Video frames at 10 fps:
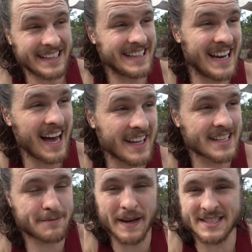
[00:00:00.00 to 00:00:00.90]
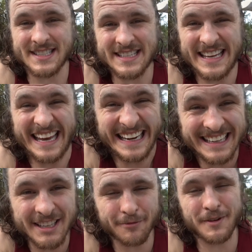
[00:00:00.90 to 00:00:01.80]
did not expect to see
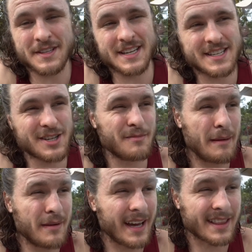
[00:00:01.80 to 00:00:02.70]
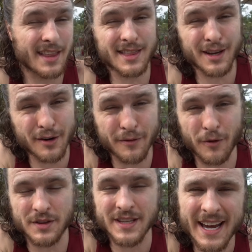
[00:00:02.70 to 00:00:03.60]
any difference until maybe like the third or
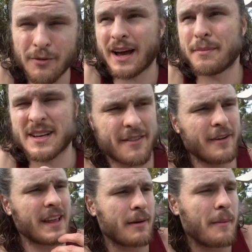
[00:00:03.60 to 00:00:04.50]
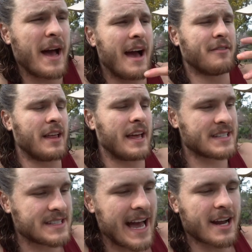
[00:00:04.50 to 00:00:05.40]
fourth day, right? Because I felt like I might have to like
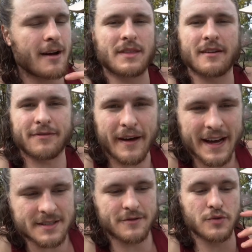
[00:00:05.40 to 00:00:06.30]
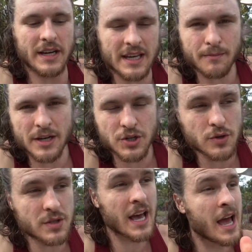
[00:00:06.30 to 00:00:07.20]
stack up the effects of drinking the beet
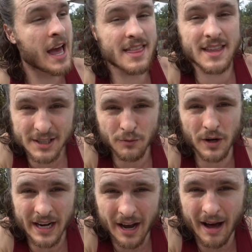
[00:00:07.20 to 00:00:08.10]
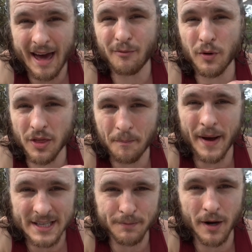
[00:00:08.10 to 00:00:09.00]
juice. This workout, I had one of the
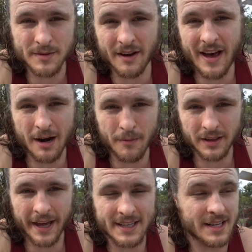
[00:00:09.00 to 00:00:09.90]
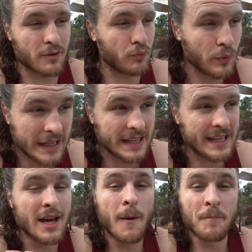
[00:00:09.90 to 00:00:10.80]
best pumps I've had on my legs in a
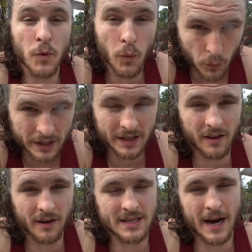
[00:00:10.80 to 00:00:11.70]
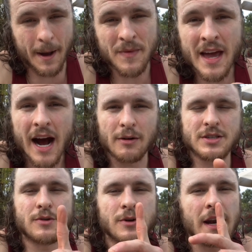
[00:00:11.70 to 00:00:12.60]
really, really long time. I was
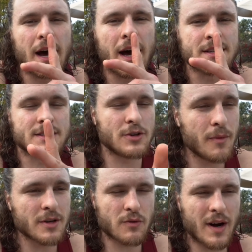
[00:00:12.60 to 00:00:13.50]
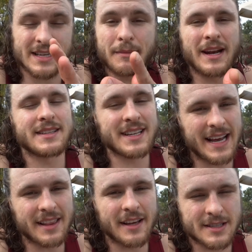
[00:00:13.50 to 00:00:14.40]
doing uh, sumo squats. I mean, I did
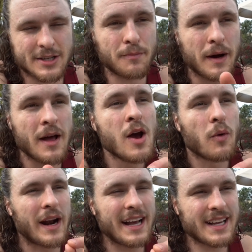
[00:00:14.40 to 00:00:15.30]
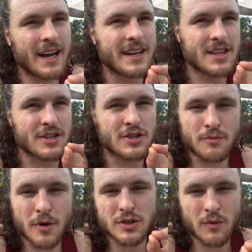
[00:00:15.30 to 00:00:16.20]
deadlifts too, but when I got into the
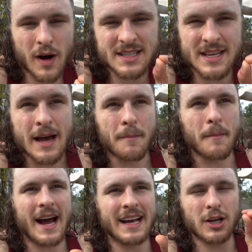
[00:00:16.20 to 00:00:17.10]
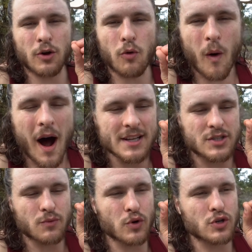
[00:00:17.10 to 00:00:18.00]
sumo squats, my
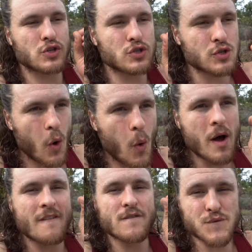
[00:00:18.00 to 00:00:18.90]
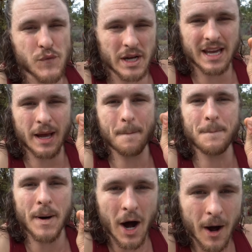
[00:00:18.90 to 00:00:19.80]
quads were so freaking
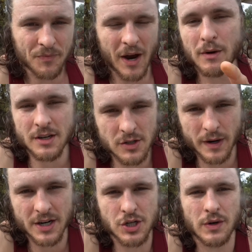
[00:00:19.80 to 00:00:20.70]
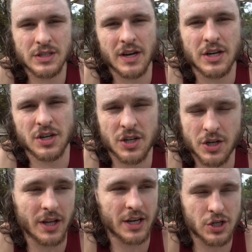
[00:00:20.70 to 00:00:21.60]
pumped. I wish I was wearing shorts so I could
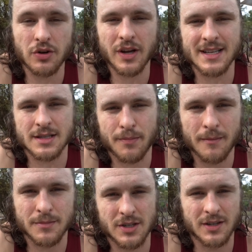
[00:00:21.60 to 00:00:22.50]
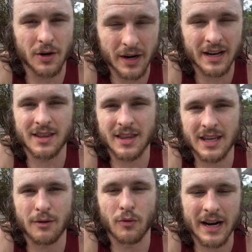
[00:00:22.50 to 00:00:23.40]
have like showed you guys the pumps during
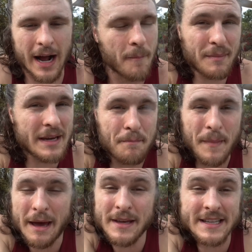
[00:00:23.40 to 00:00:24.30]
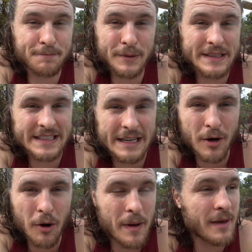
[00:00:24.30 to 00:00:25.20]
the workout. I mean, maybe it's
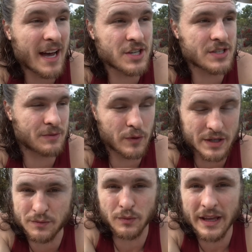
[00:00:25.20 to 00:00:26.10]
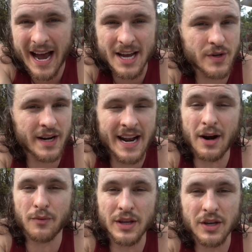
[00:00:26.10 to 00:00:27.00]
placebo. Maybe I just was really hydrated and
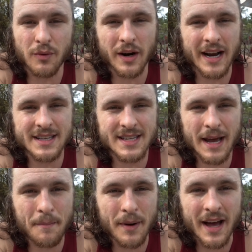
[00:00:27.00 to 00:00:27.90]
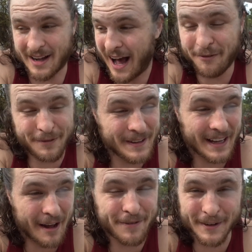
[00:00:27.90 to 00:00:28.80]
had a really good workout today, but I feel
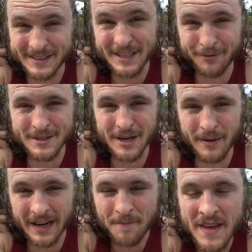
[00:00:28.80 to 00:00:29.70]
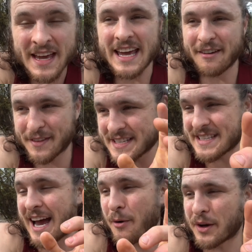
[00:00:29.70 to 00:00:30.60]
like I felt the difference already. If this
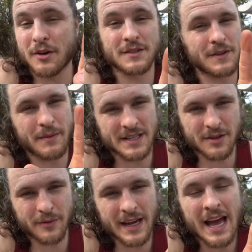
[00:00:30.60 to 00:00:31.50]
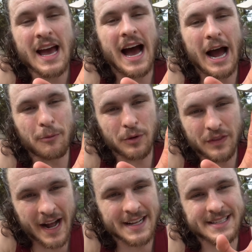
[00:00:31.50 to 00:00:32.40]
is how it goes for the rest of the week, I will
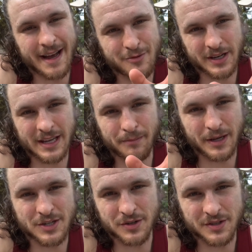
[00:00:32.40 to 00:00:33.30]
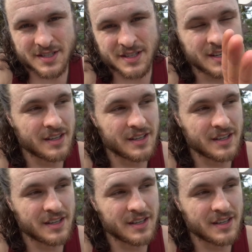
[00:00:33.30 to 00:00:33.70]
not stop drinking beet juice